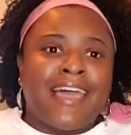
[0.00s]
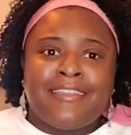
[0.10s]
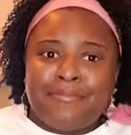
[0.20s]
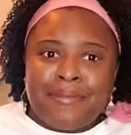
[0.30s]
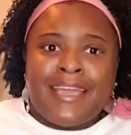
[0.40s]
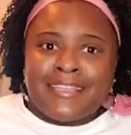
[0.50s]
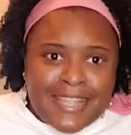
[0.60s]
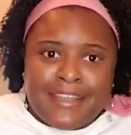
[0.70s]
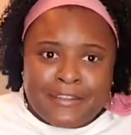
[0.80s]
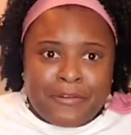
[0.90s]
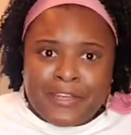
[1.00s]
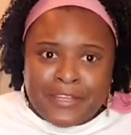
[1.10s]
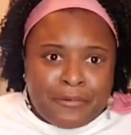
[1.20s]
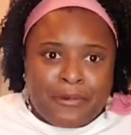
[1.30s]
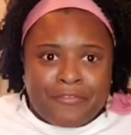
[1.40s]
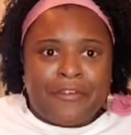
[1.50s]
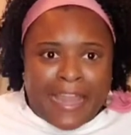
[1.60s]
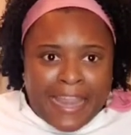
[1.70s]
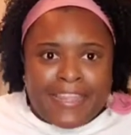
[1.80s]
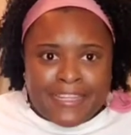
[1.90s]
pads not going anywhere
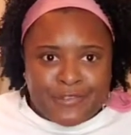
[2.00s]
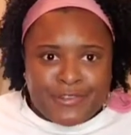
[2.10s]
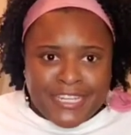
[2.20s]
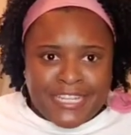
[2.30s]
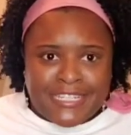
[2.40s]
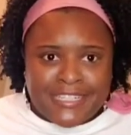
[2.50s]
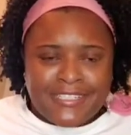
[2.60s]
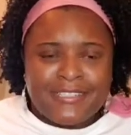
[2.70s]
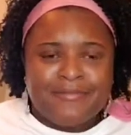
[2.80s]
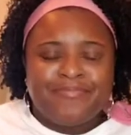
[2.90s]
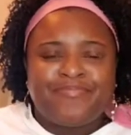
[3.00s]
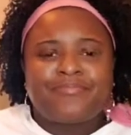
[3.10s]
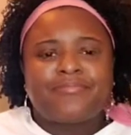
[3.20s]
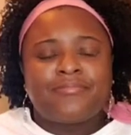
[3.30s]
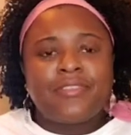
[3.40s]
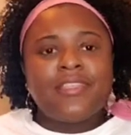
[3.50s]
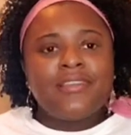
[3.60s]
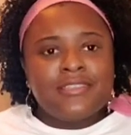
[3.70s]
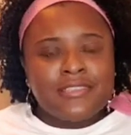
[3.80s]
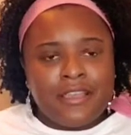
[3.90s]
for 800 years.
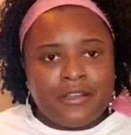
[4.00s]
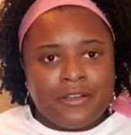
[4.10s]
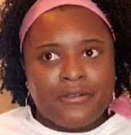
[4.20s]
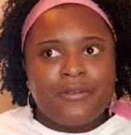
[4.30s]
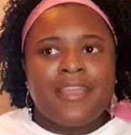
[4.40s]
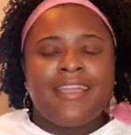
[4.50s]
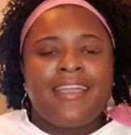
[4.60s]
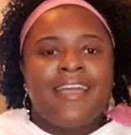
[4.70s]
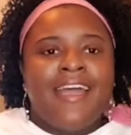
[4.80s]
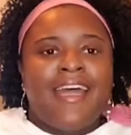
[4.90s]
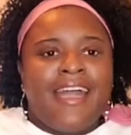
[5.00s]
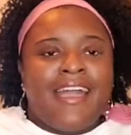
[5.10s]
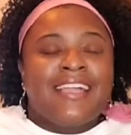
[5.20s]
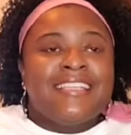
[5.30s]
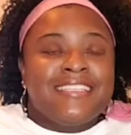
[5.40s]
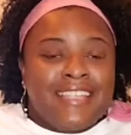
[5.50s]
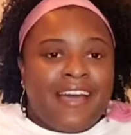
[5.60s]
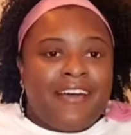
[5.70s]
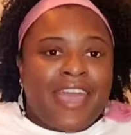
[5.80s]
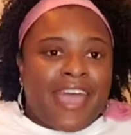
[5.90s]
So
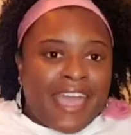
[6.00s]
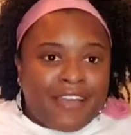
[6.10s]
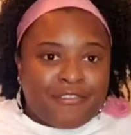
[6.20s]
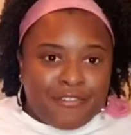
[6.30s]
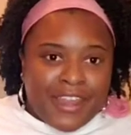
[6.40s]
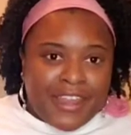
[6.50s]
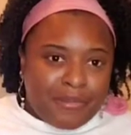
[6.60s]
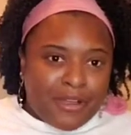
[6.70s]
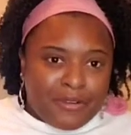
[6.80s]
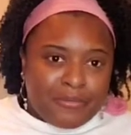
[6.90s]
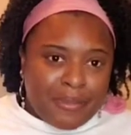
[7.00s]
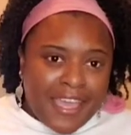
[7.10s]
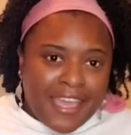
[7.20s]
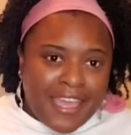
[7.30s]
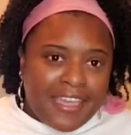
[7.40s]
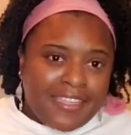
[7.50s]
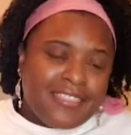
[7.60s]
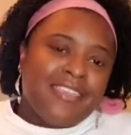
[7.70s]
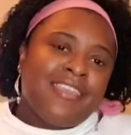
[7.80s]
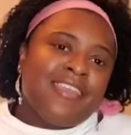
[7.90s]
now that I have created my own pad,
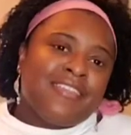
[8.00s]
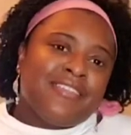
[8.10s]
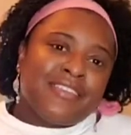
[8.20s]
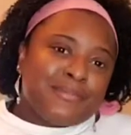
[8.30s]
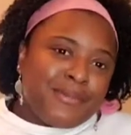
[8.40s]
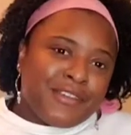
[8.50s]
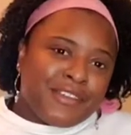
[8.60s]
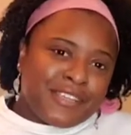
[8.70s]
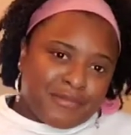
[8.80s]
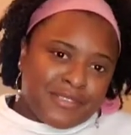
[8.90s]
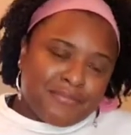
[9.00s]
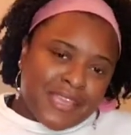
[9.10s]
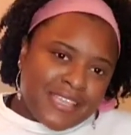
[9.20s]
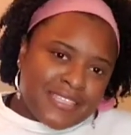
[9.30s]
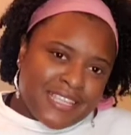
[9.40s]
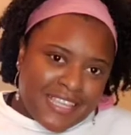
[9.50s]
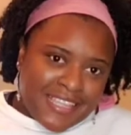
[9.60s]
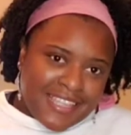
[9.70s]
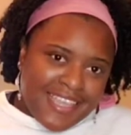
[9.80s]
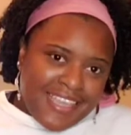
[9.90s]
the experience was
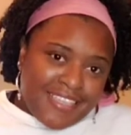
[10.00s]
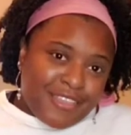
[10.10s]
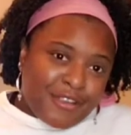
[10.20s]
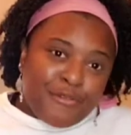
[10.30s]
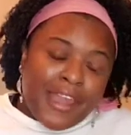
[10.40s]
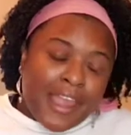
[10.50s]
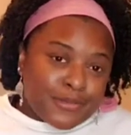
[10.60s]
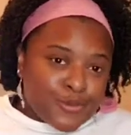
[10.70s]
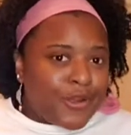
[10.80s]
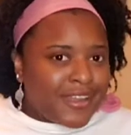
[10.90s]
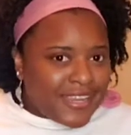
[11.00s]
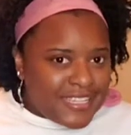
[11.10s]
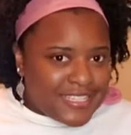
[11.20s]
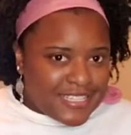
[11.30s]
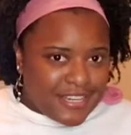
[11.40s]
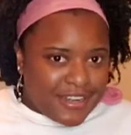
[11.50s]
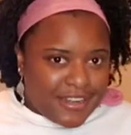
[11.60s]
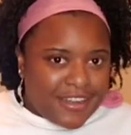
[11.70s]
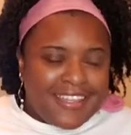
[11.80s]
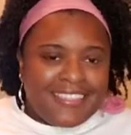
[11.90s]
amazing. The cramps were
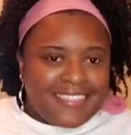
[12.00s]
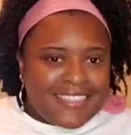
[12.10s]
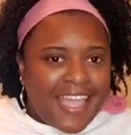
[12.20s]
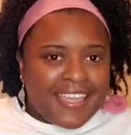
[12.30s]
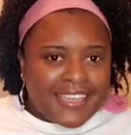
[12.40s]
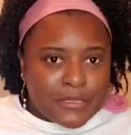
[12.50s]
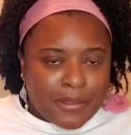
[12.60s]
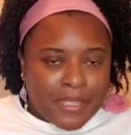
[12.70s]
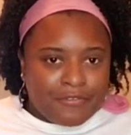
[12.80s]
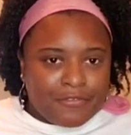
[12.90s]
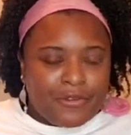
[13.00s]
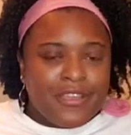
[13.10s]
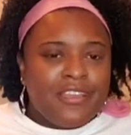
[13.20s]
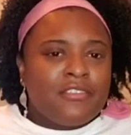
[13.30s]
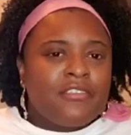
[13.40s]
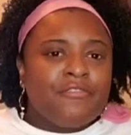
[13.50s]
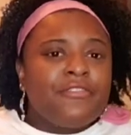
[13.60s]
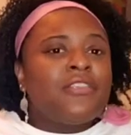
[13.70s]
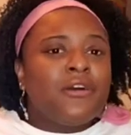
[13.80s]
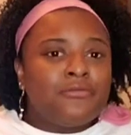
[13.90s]
easier, not as painful. The
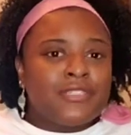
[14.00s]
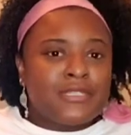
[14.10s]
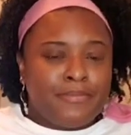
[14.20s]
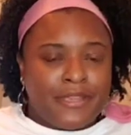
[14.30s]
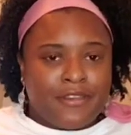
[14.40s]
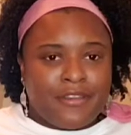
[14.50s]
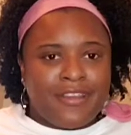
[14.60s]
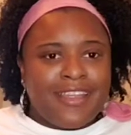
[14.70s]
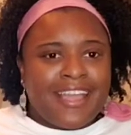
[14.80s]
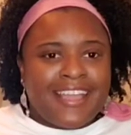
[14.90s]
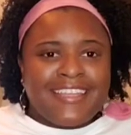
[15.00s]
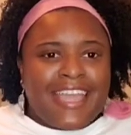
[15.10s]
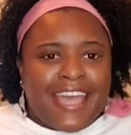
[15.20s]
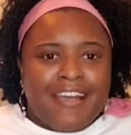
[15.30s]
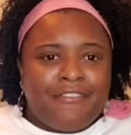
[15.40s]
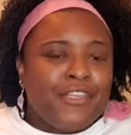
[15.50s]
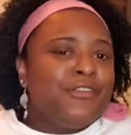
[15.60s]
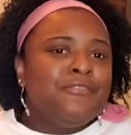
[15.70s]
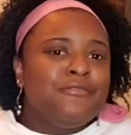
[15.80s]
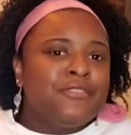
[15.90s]
flow was better. I didn't have
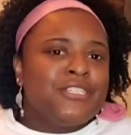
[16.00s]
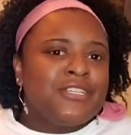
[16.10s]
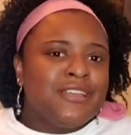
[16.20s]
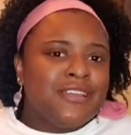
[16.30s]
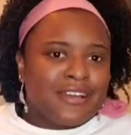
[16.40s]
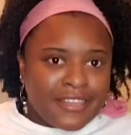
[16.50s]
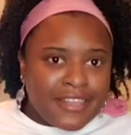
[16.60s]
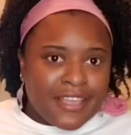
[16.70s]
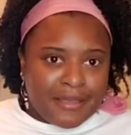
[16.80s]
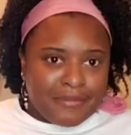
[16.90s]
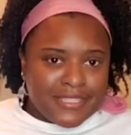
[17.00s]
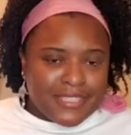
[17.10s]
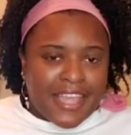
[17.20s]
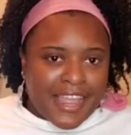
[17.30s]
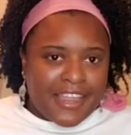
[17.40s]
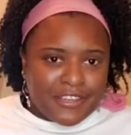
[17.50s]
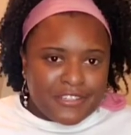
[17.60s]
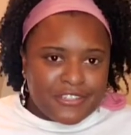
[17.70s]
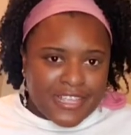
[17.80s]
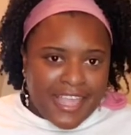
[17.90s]
huge clumps like I
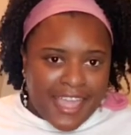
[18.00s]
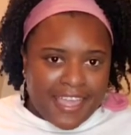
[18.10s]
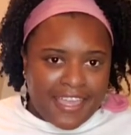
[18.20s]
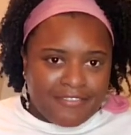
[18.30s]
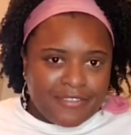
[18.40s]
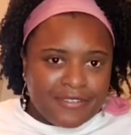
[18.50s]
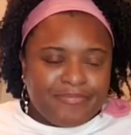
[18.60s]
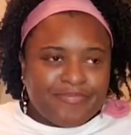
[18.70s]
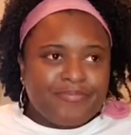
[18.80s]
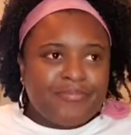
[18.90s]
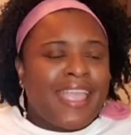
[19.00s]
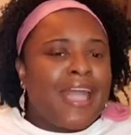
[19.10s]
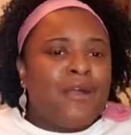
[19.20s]
usually have. And I